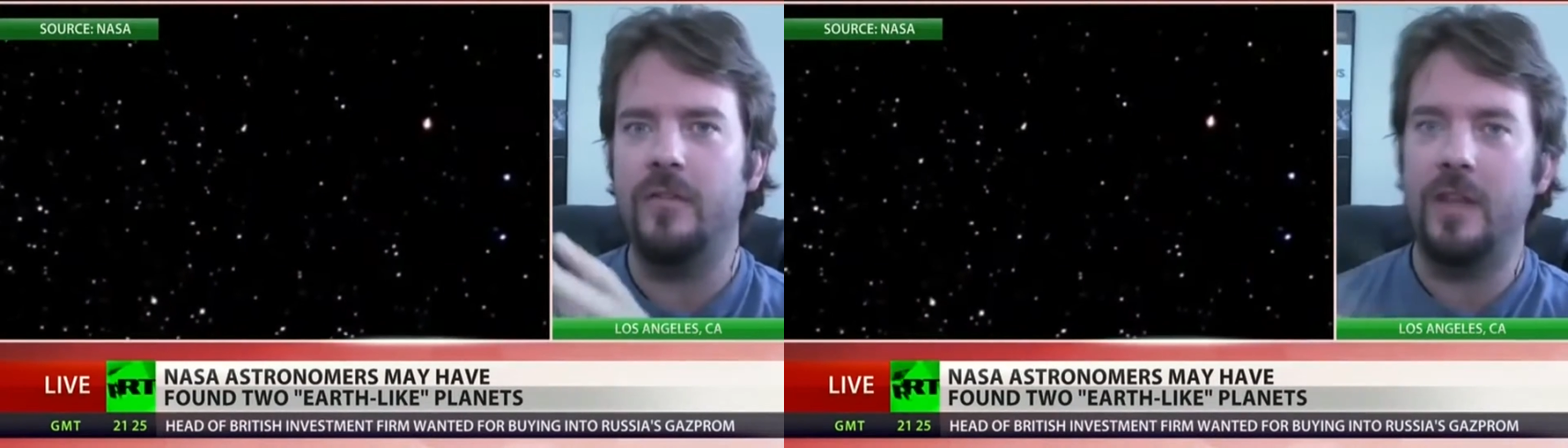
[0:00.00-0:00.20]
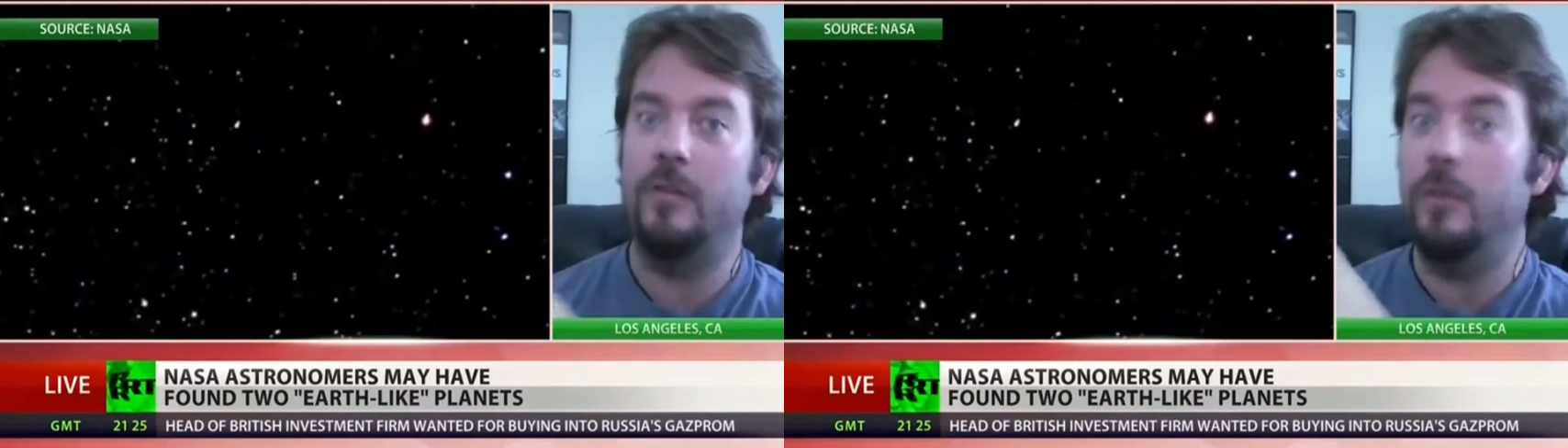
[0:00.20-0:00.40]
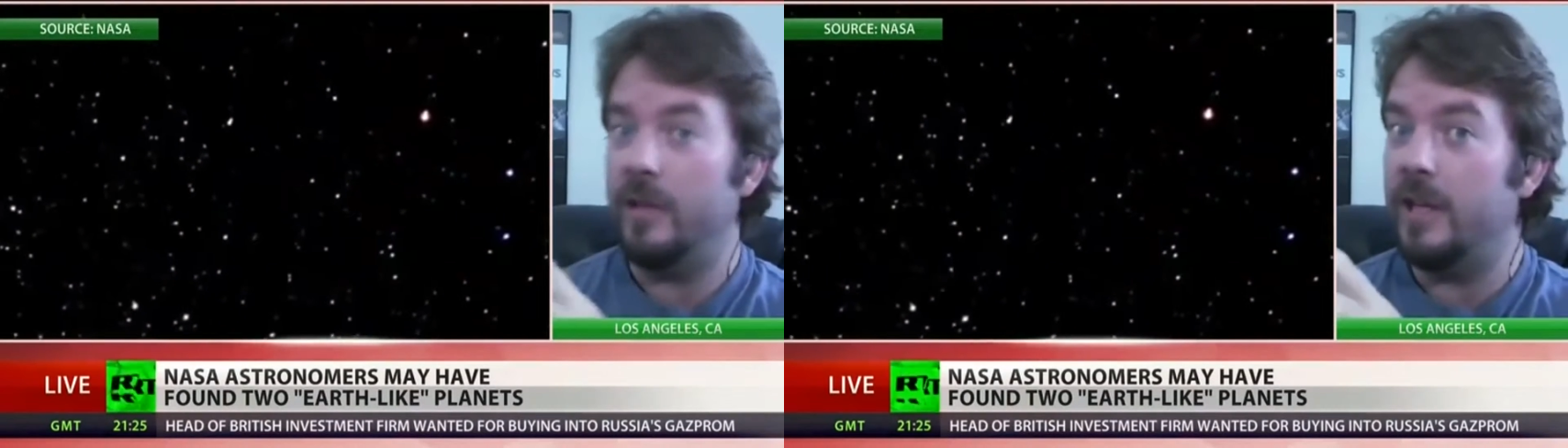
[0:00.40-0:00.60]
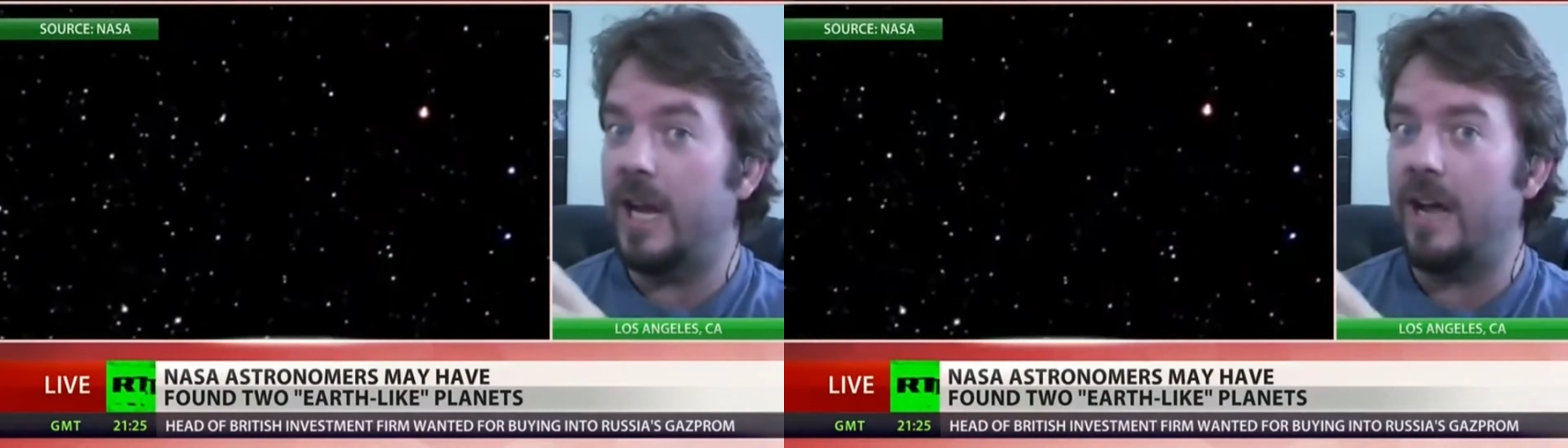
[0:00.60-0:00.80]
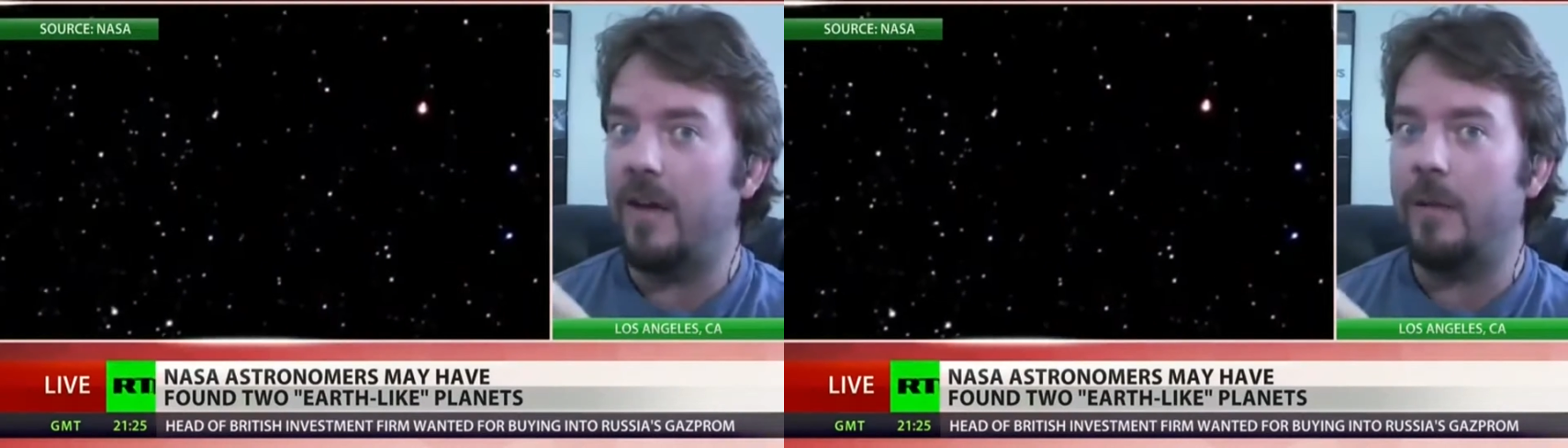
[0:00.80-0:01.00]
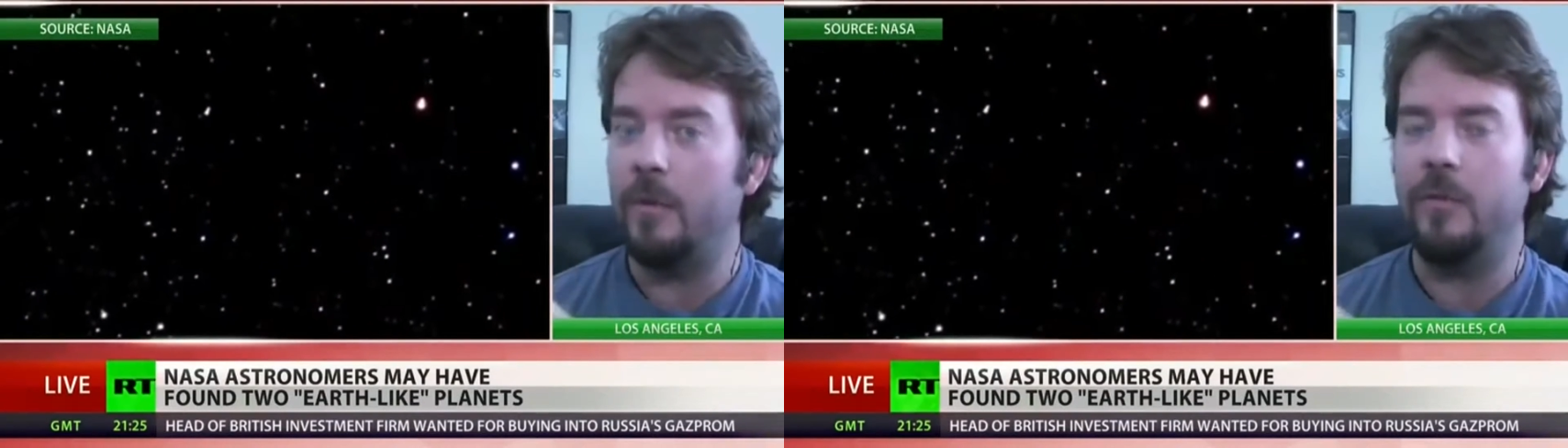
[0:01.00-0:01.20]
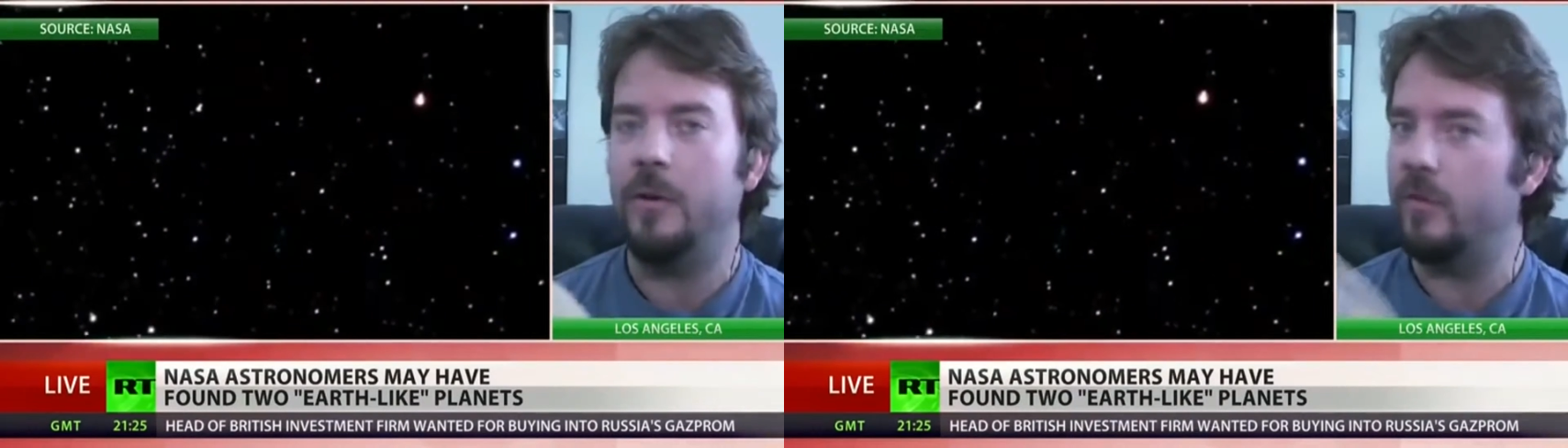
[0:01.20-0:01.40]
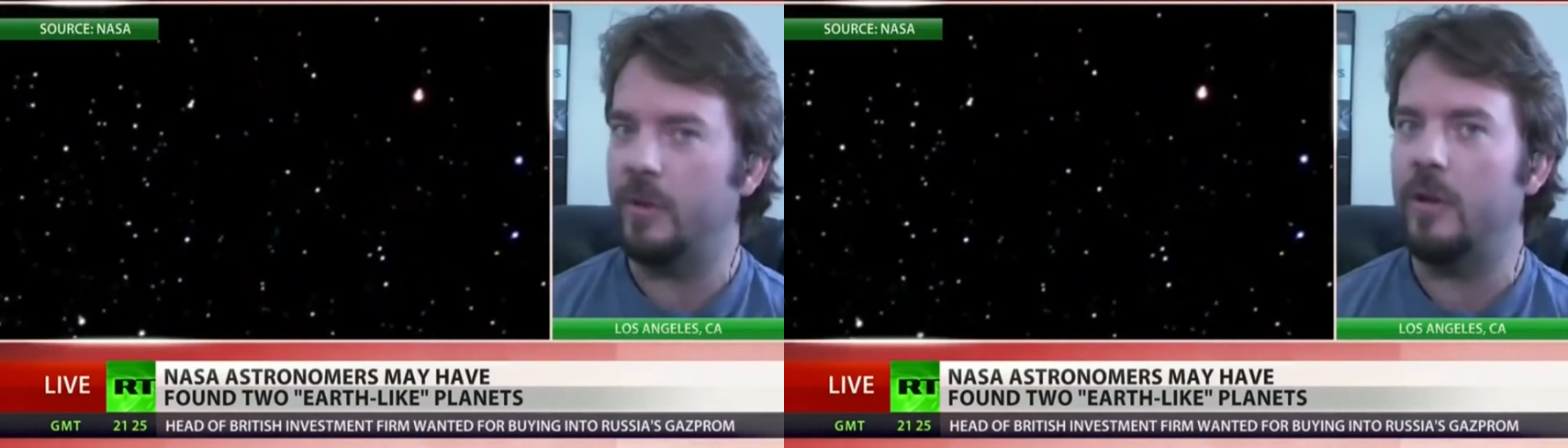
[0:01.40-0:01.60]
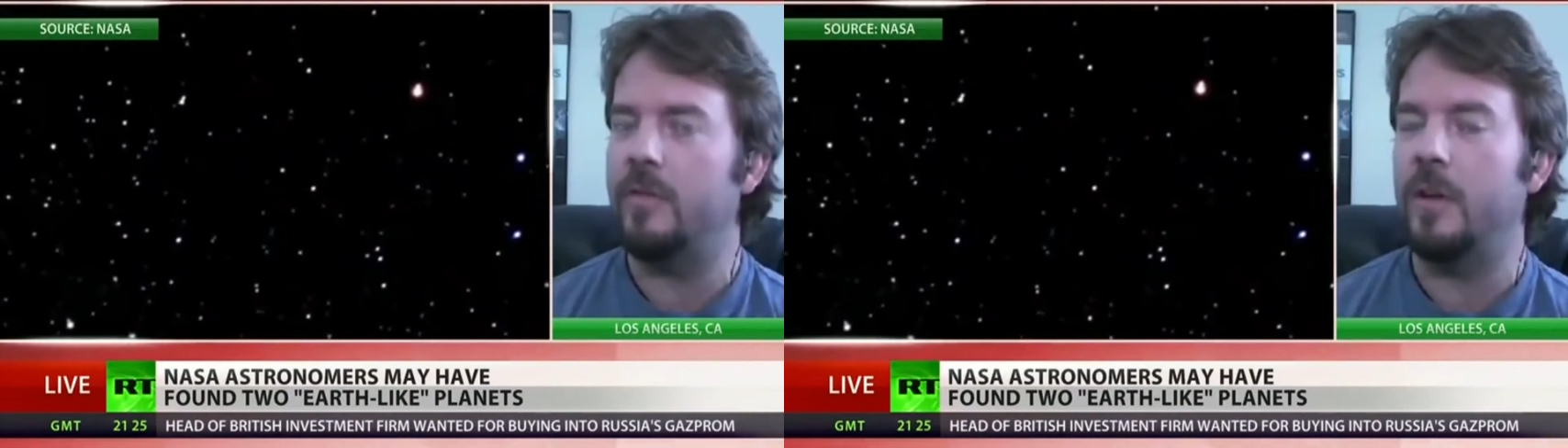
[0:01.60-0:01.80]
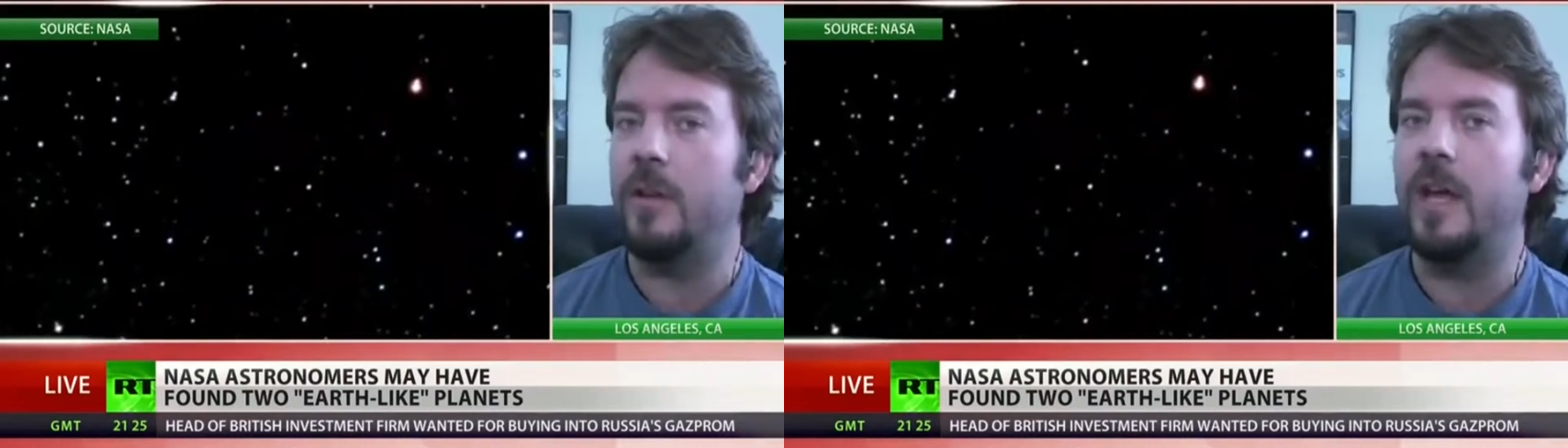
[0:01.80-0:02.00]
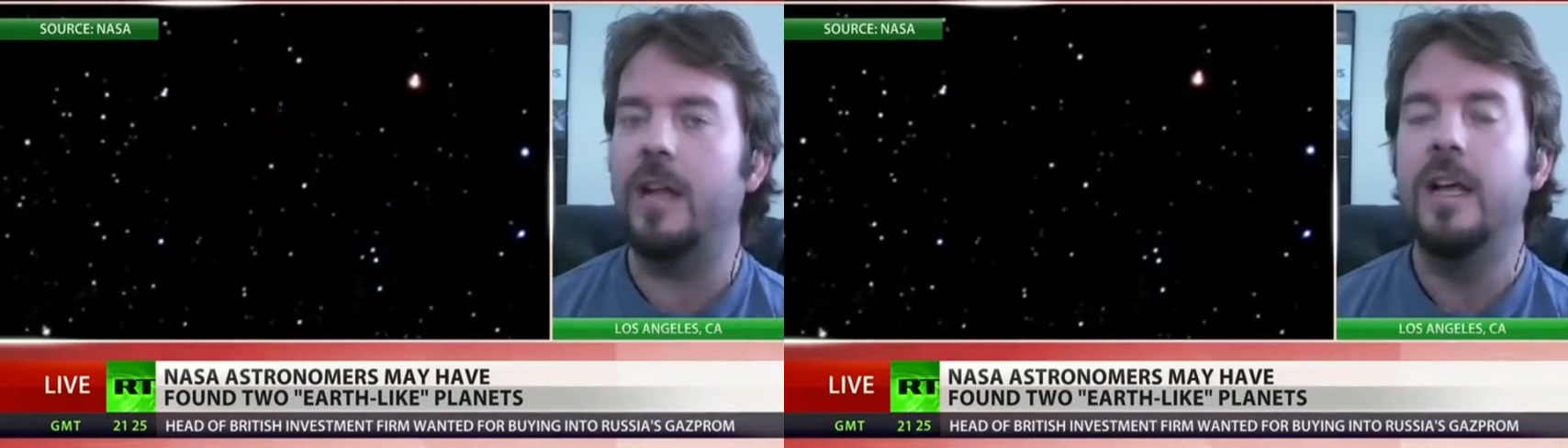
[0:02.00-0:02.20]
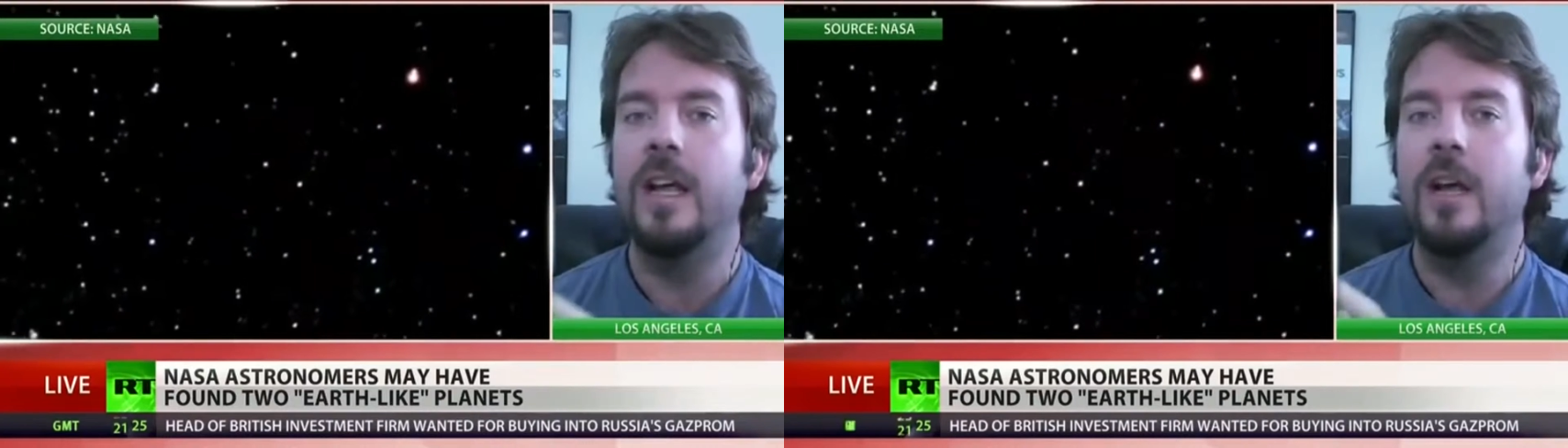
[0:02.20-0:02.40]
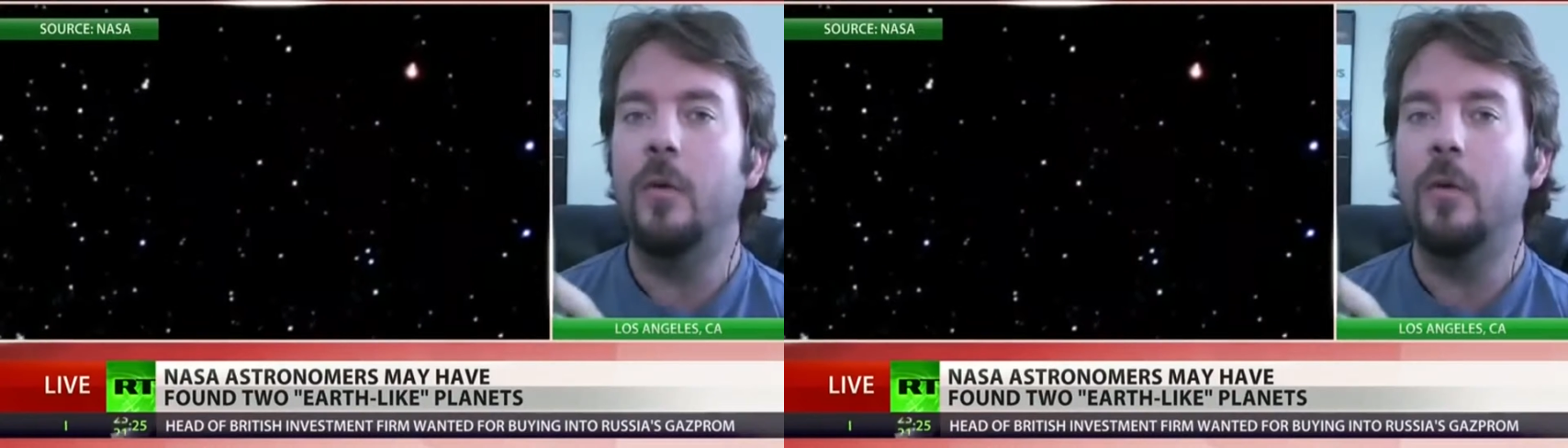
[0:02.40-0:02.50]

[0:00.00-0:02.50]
If they do indeed have atmospheres, we don't even know that.